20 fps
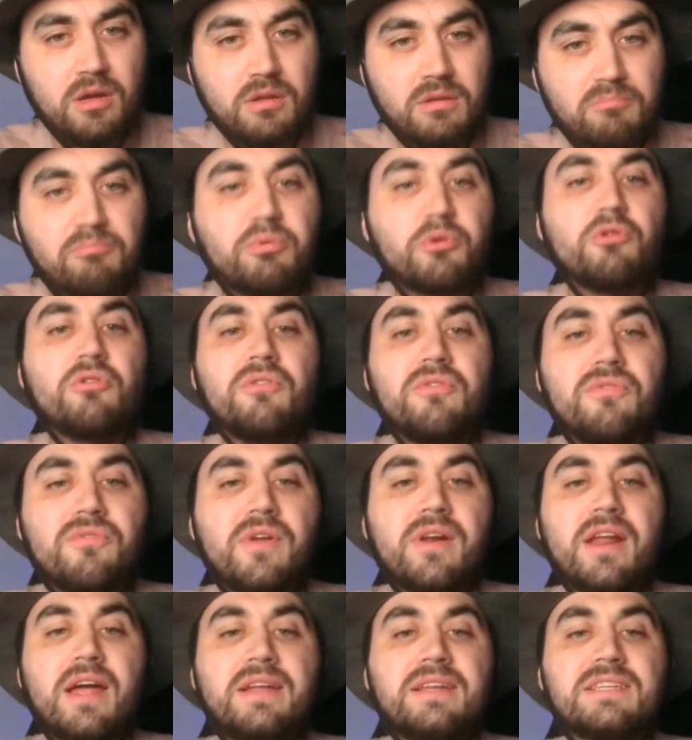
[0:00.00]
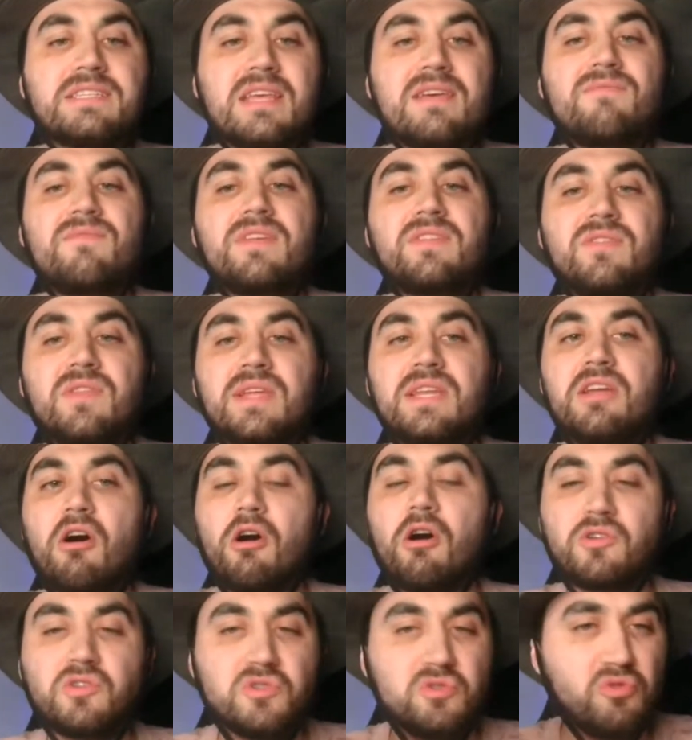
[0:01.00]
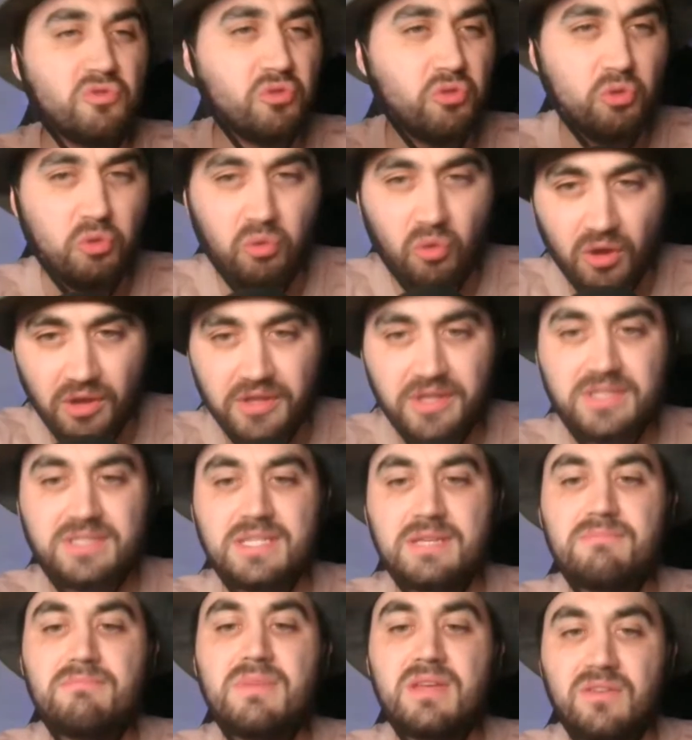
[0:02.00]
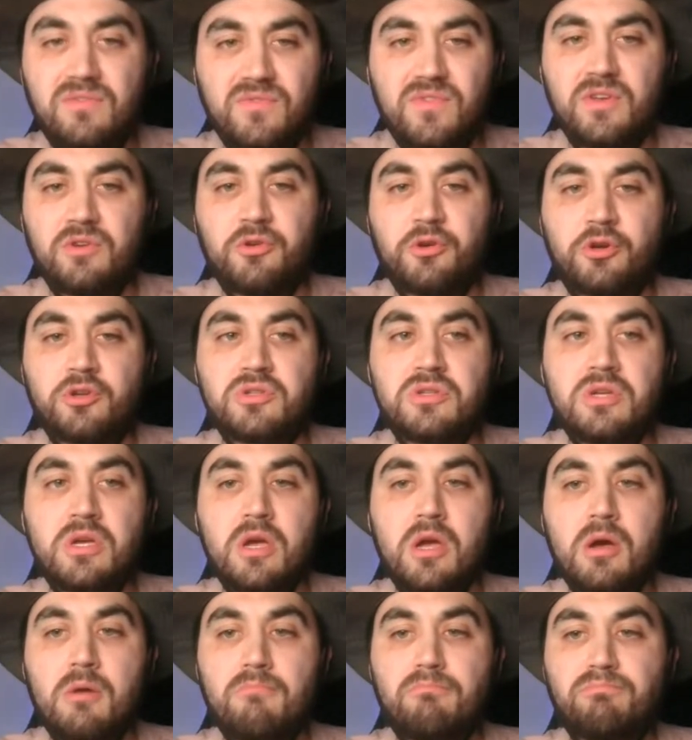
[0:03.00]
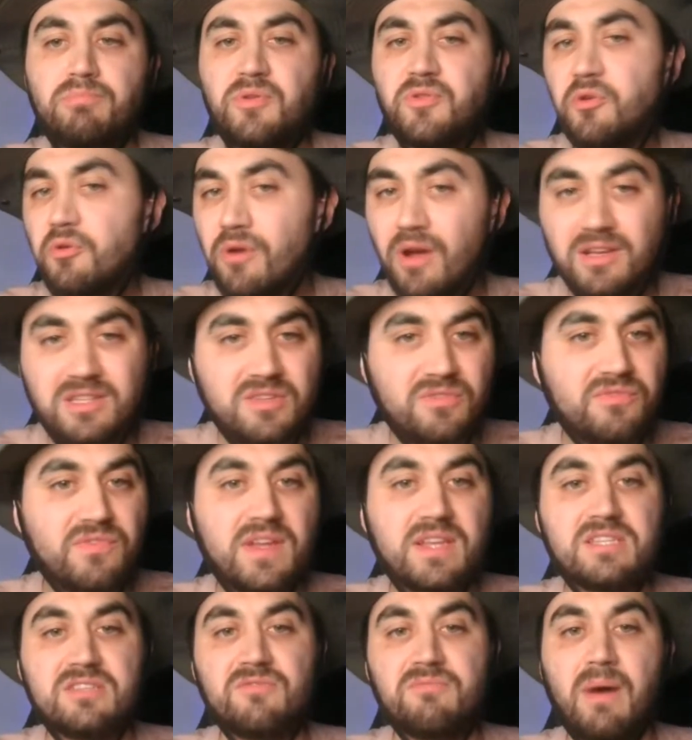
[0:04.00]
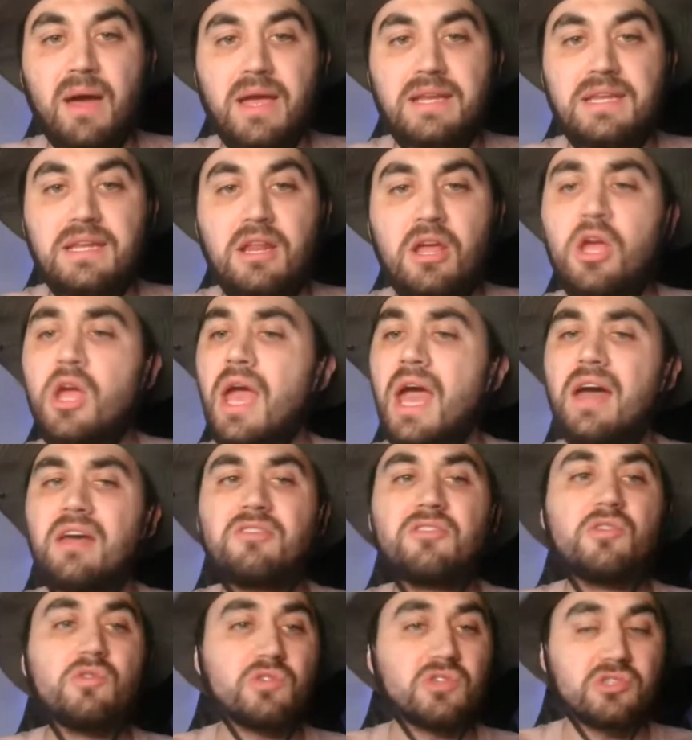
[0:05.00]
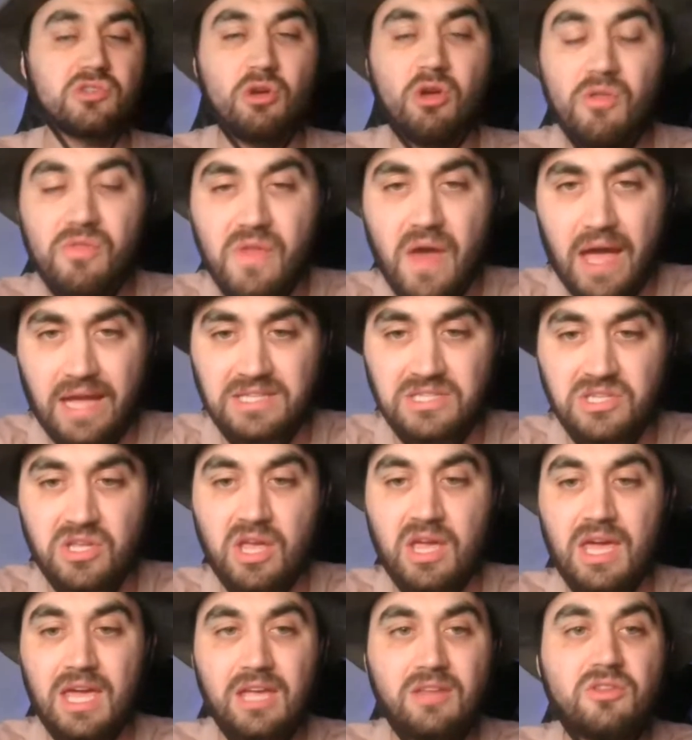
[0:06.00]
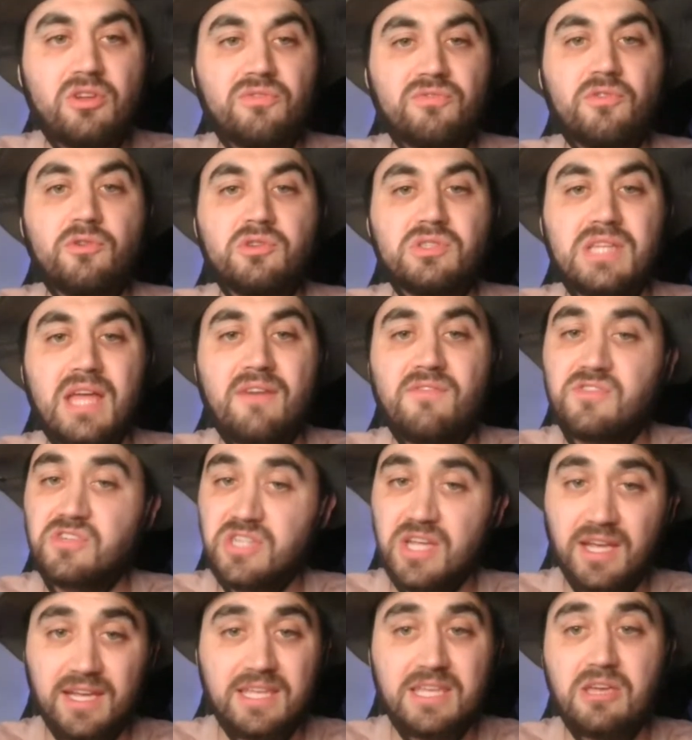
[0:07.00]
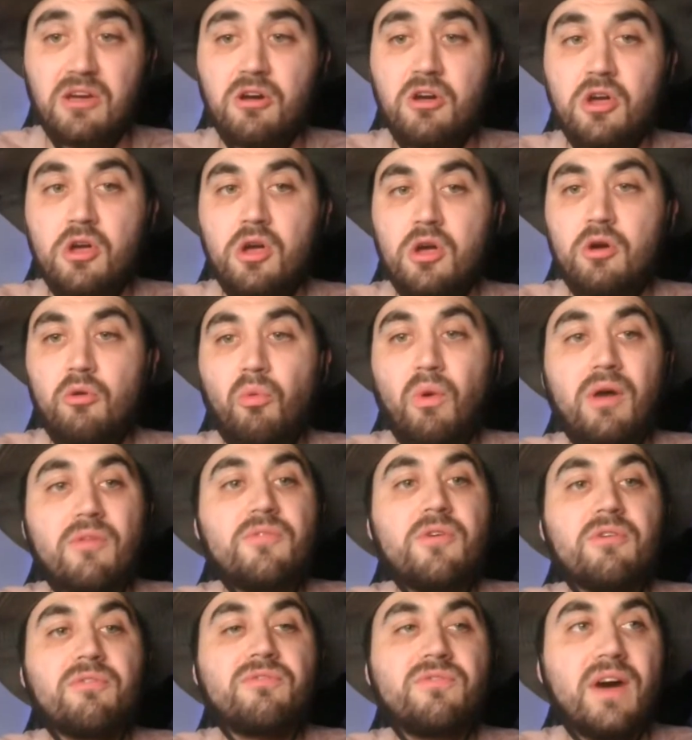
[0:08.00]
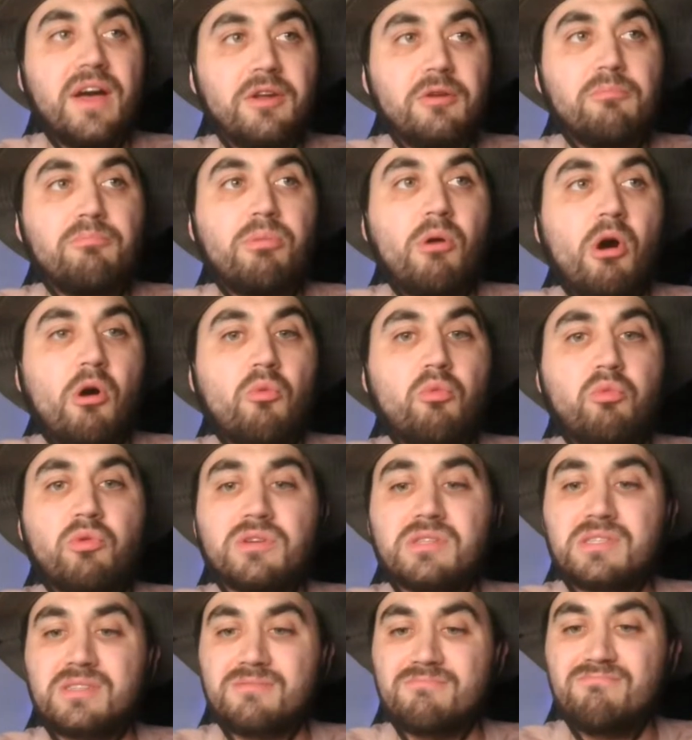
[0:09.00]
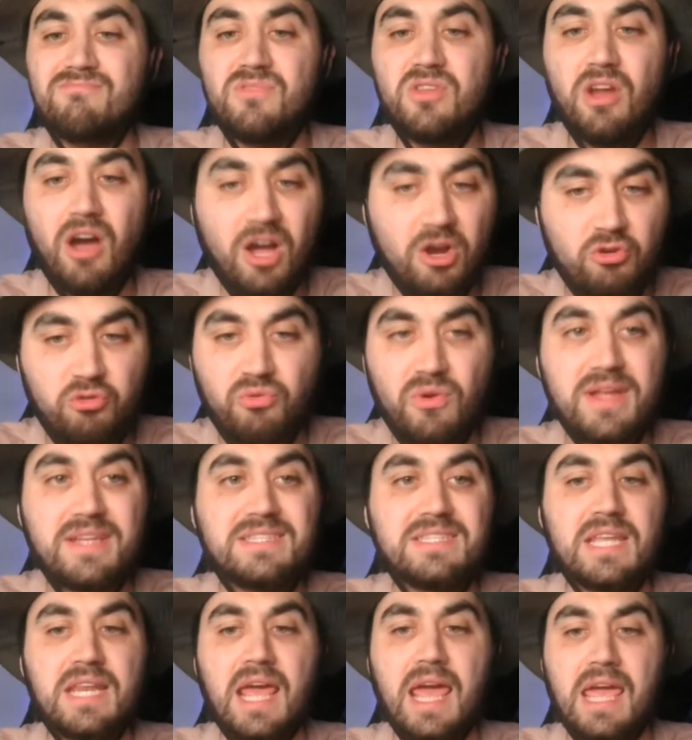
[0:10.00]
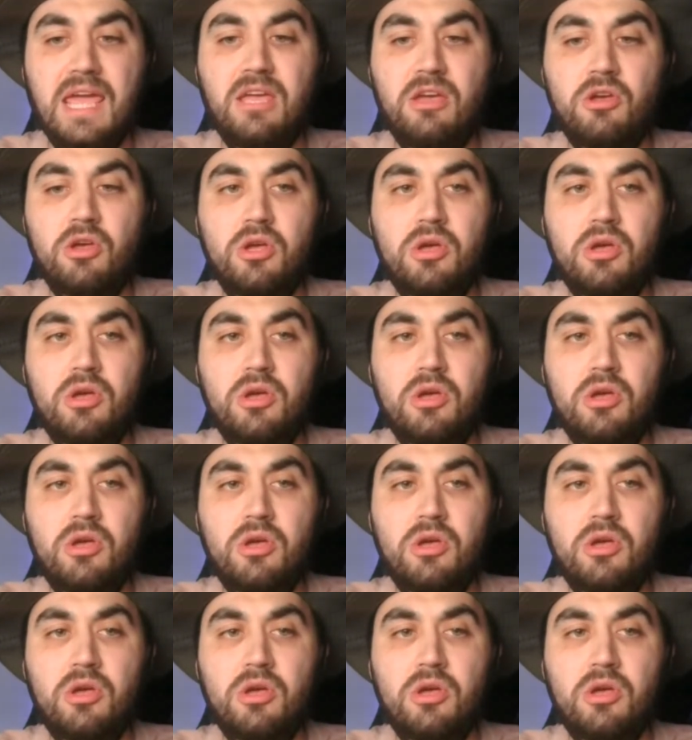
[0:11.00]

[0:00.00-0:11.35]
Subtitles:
Bruno Fernandes and Vitinha are two quality midfielders, but they're not defensive-minded, and you saw that in the first half. Czechia, while their final ball was not great today,